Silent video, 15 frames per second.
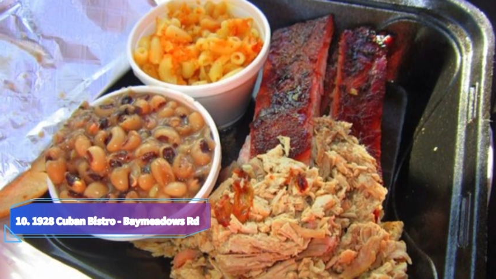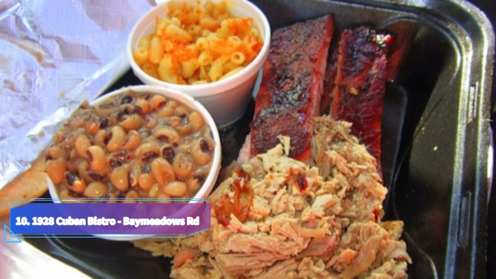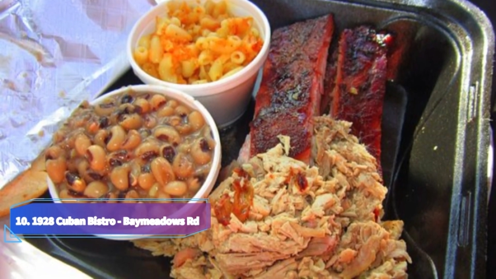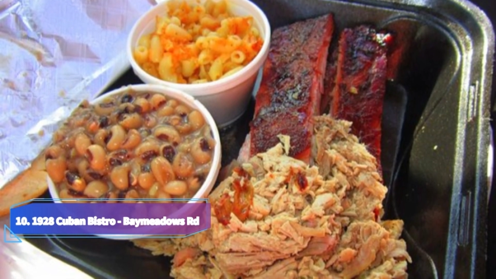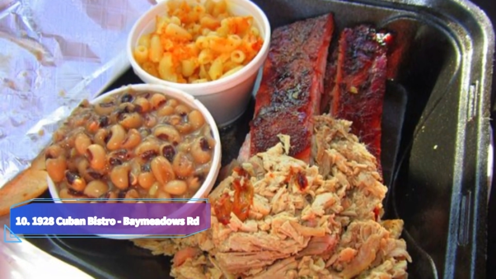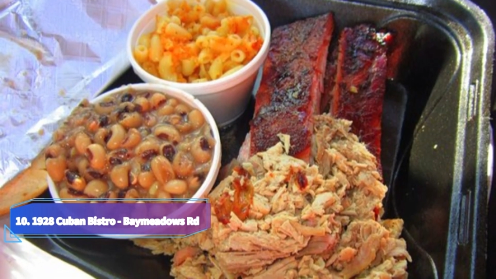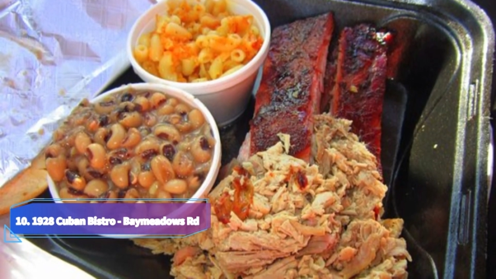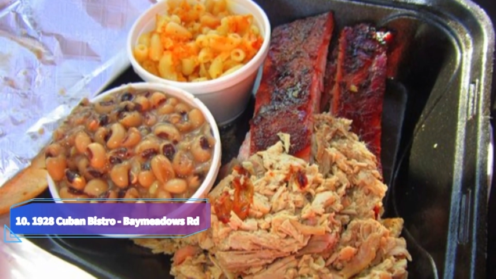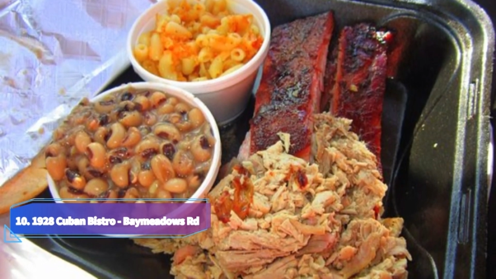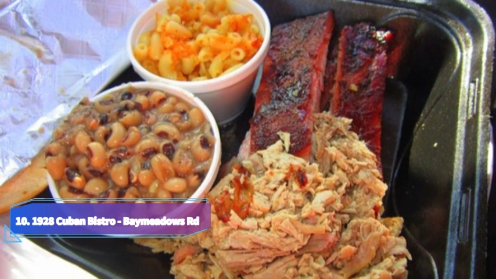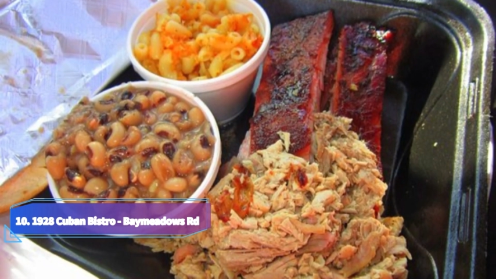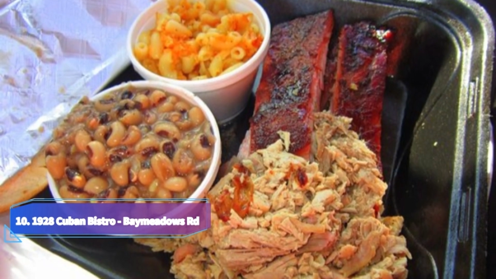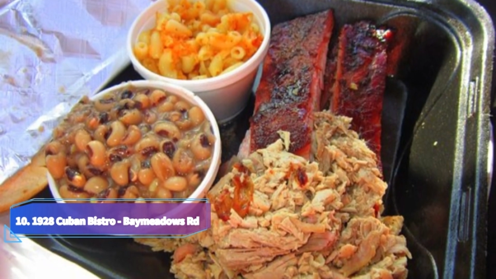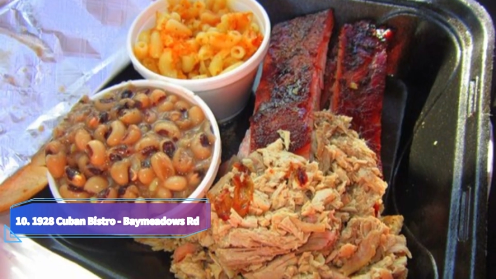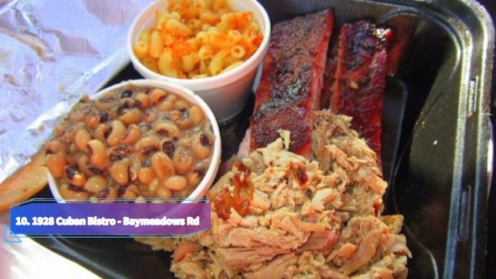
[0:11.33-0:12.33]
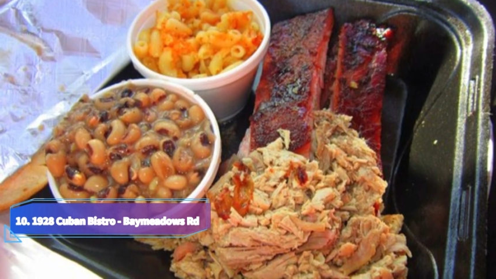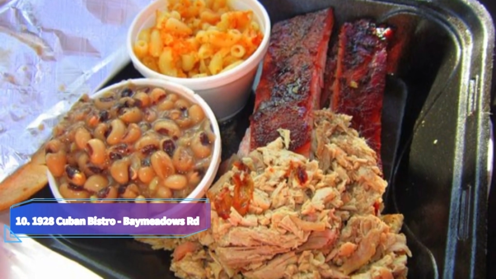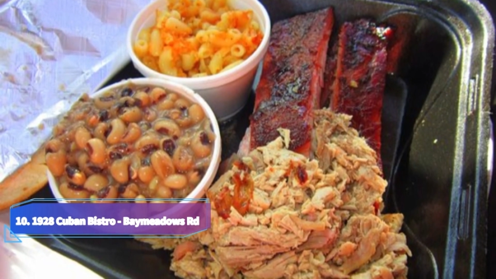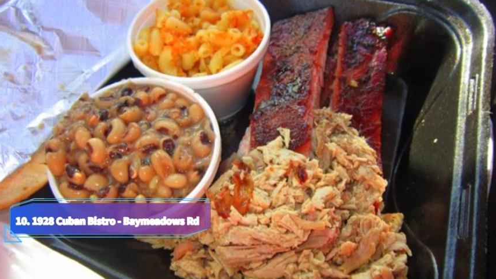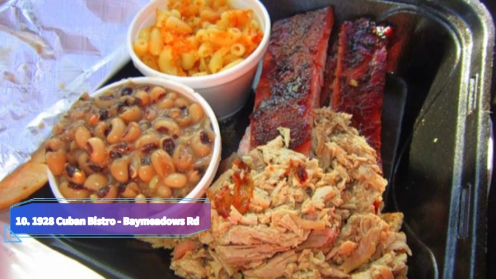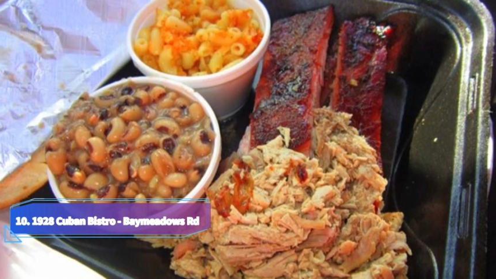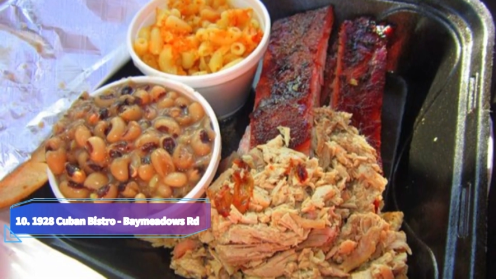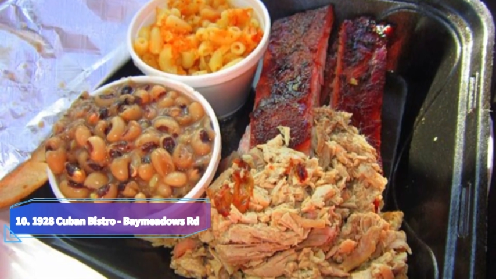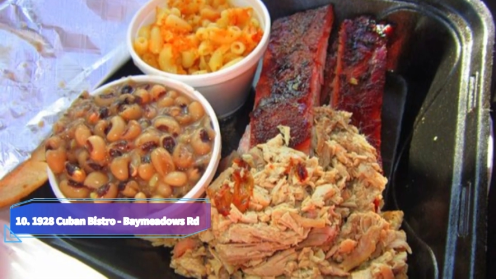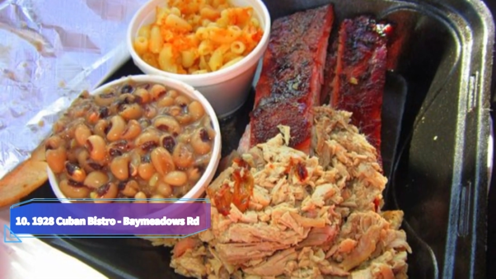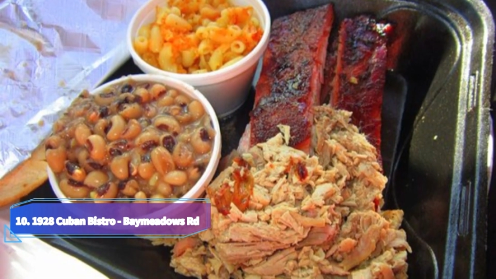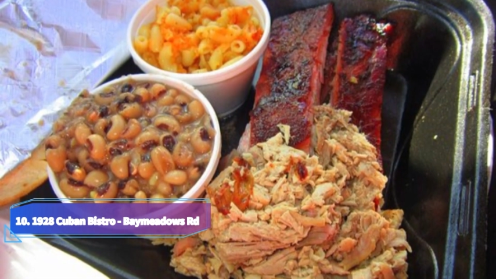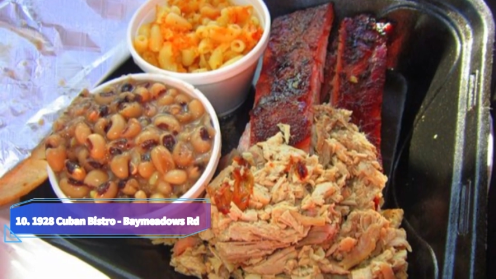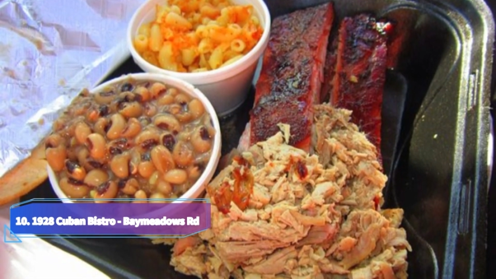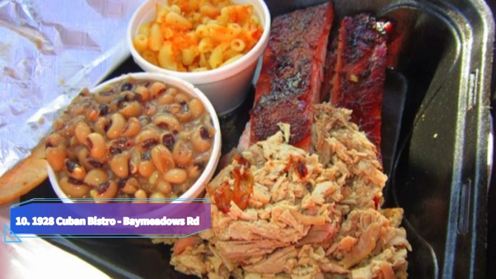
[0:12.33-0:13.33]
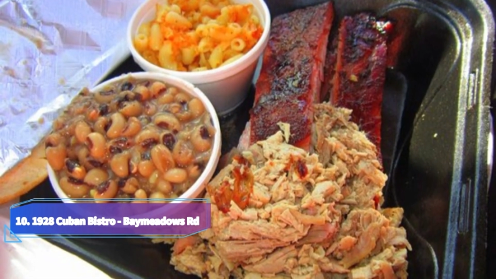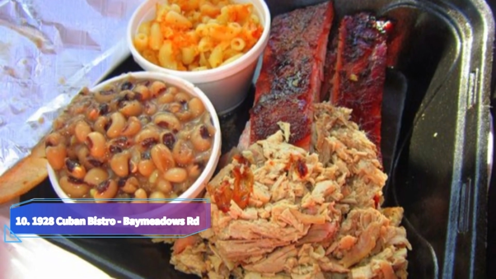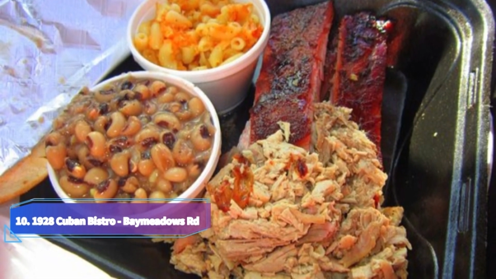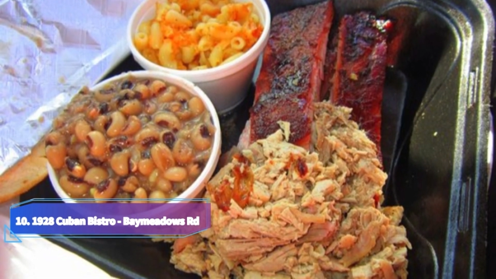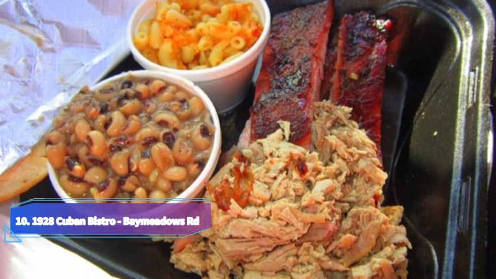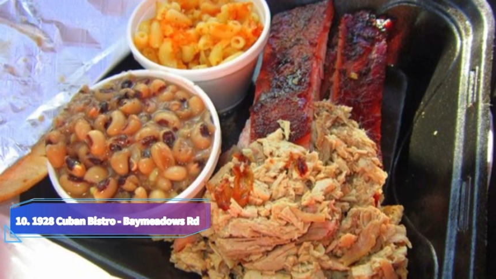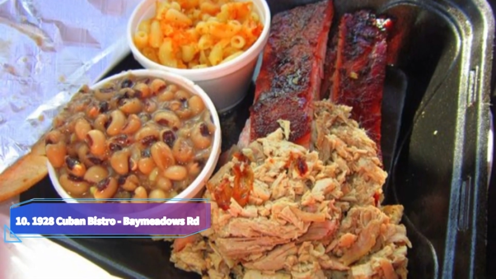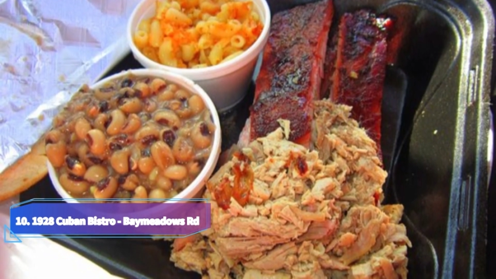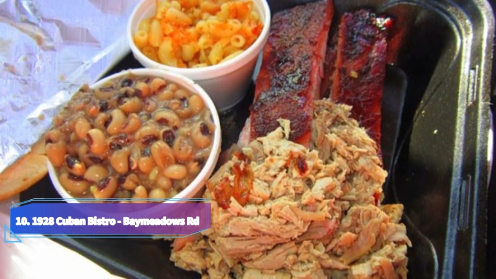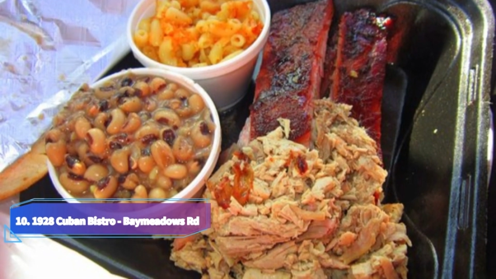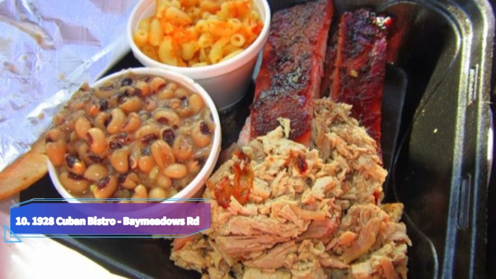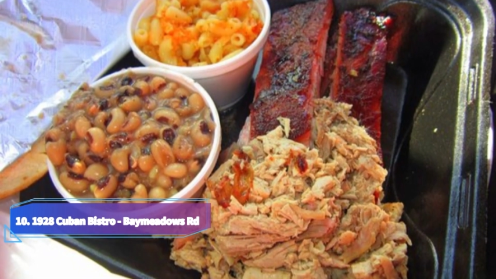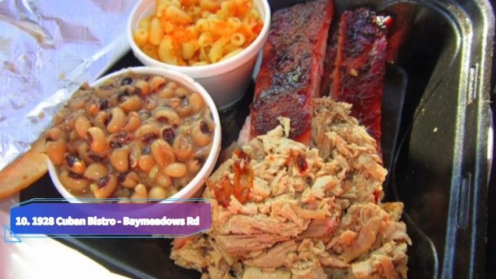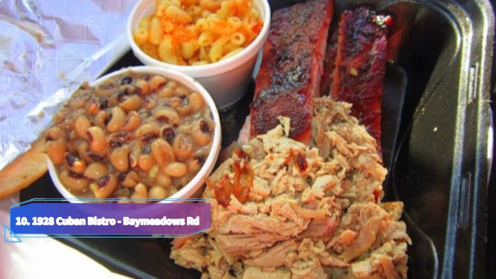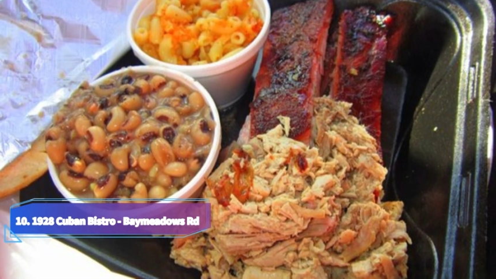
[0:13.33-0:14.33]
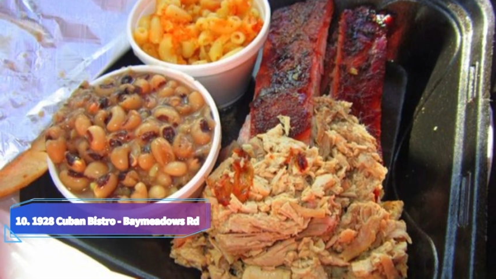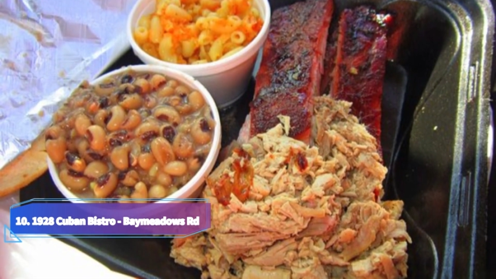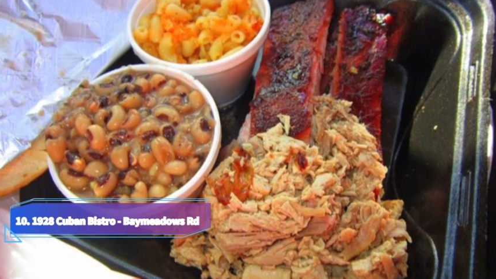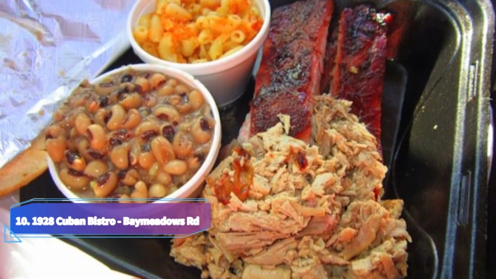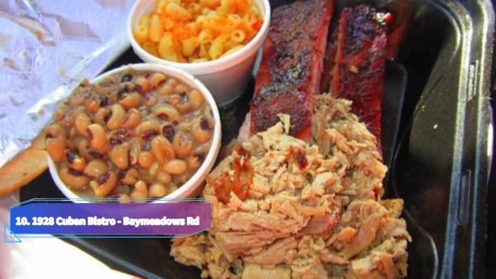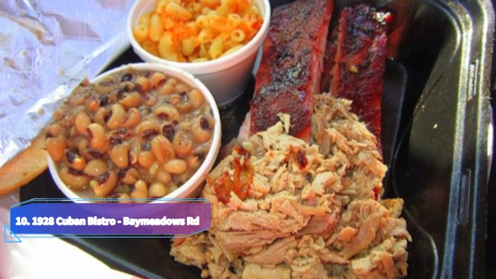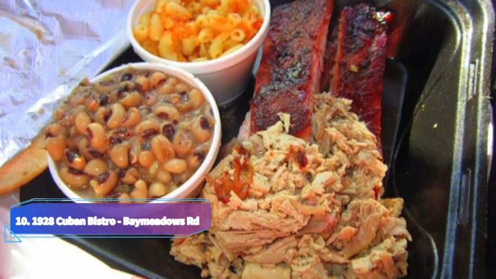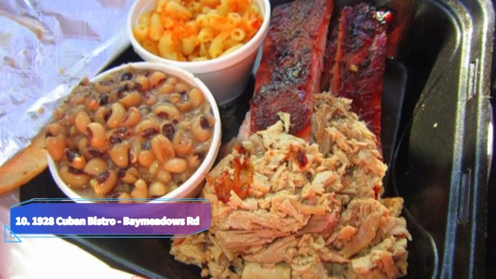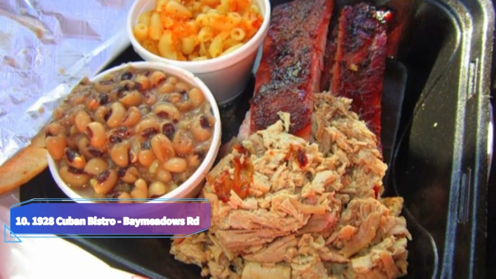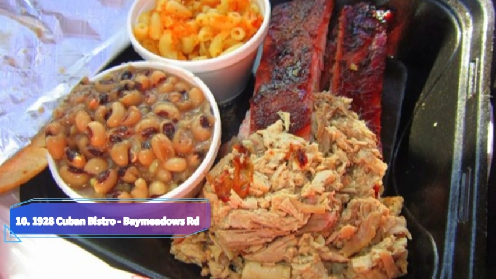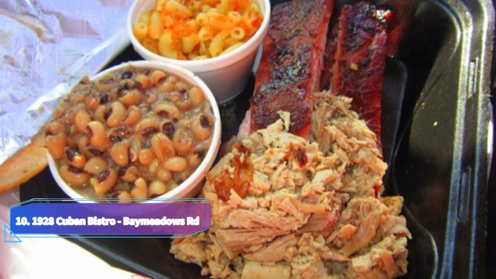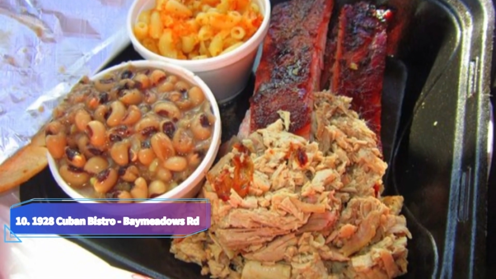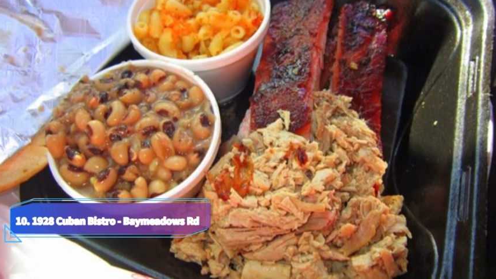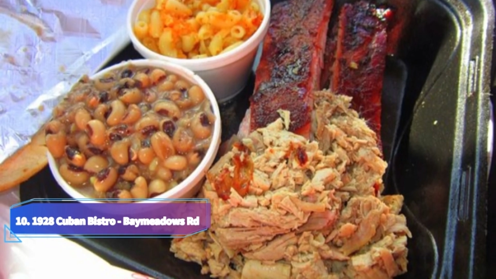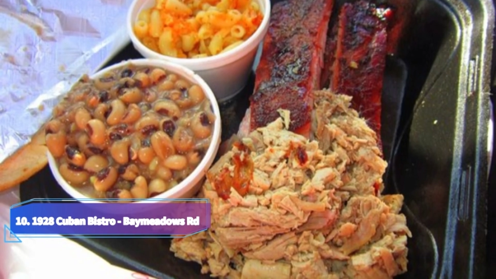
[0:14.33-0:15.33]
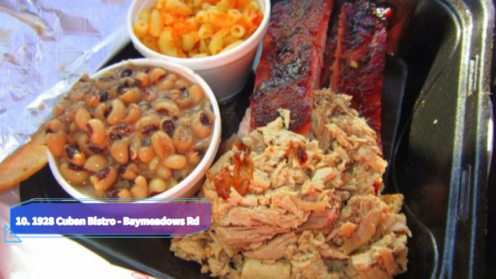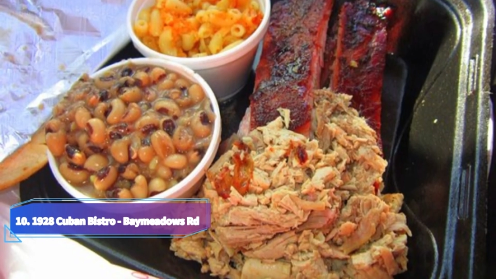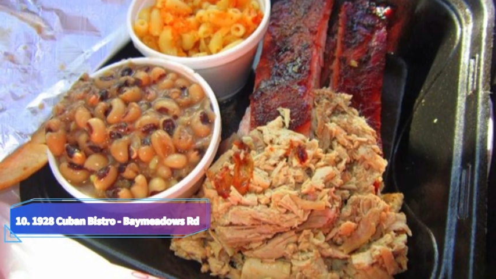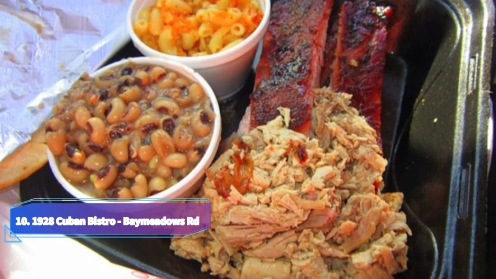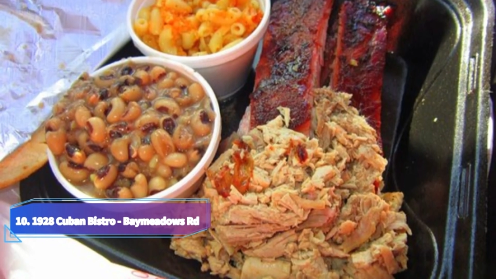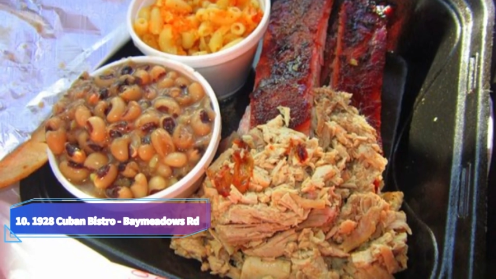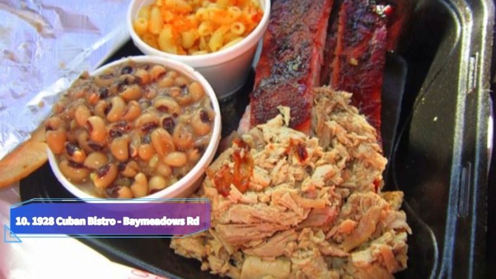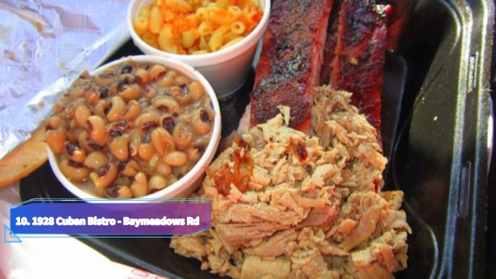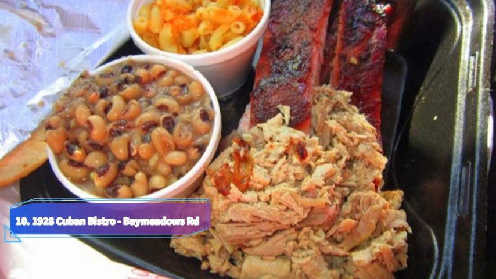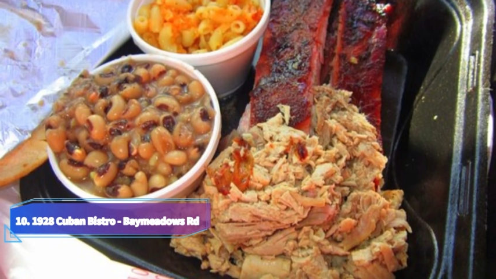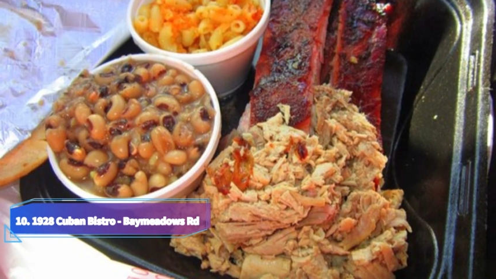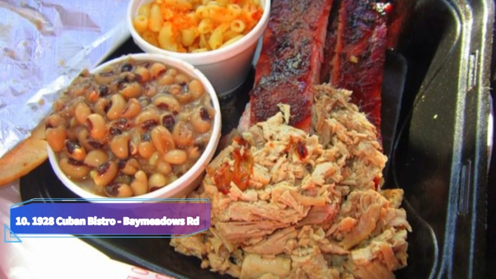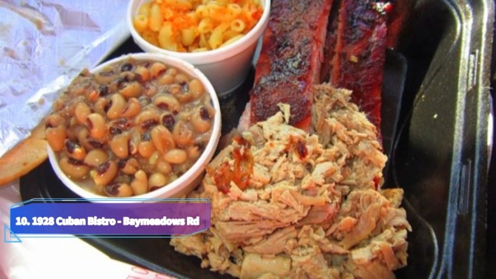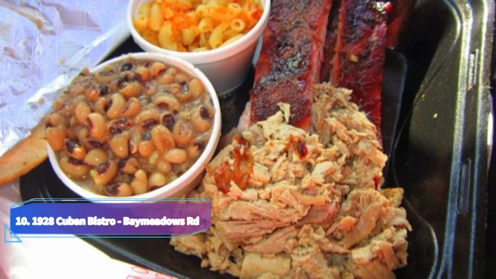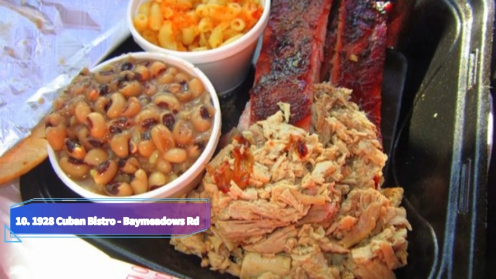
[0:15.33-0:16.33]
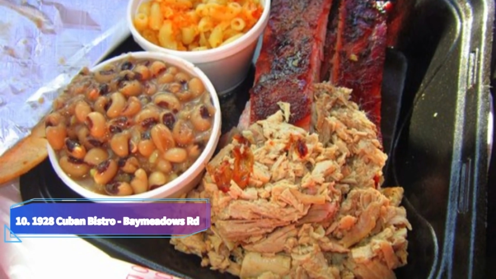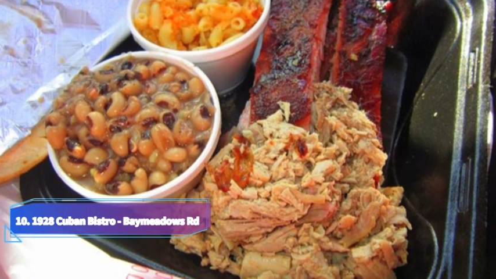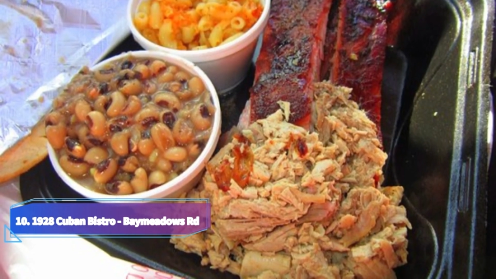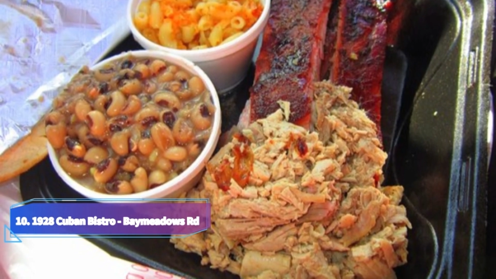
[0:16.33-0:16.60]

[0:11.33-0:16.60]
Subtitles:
[unreadable: no face in view]